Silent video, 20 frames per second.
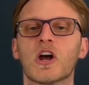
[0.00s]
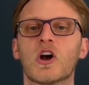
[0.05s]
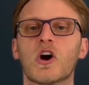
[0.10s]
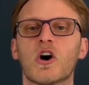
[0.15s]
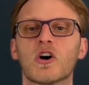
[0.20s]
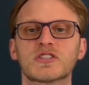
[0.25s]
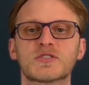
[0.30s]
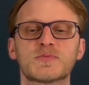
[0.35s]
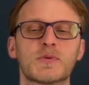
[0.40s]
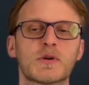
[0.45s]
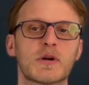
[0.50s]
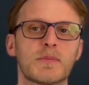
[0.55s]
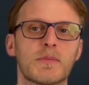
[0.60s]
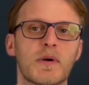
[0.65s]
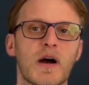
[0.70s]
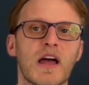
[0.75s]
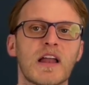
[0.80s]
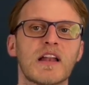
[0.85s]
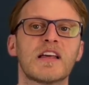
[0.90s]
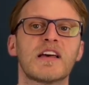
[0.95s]
cost per
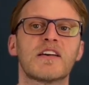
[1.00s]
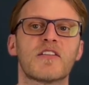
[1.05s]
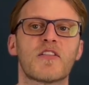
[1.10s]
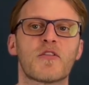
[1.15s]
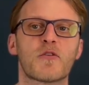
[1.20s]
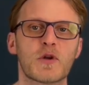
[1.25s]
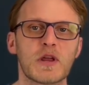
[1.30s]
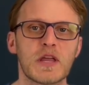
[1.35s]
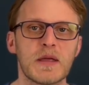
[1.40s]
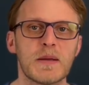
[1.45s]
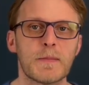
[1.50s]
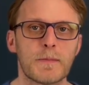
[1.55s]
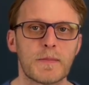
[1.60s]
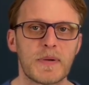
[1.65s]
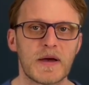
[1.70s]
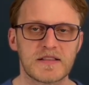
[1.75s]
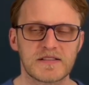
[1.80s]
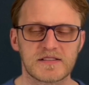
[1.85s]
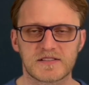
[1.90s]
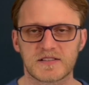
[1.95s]
mile 3
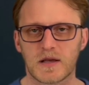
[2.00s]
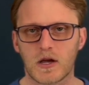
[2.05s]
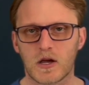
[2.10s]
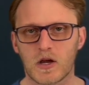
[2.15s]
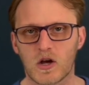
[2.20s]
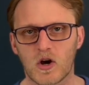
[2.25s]
pence.